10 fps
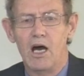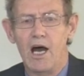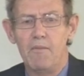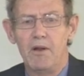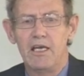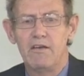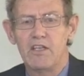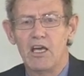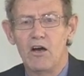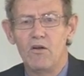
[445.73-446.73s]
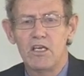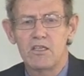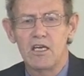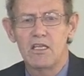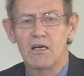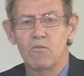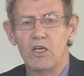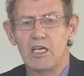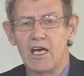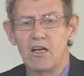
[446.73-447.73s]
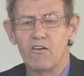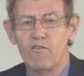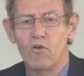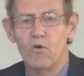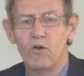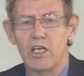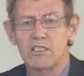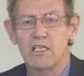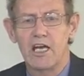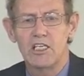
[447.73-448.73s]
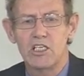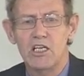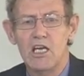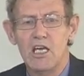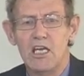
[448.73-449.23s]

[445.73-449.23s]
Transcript: I believe the only thing that we cannot afford as a nation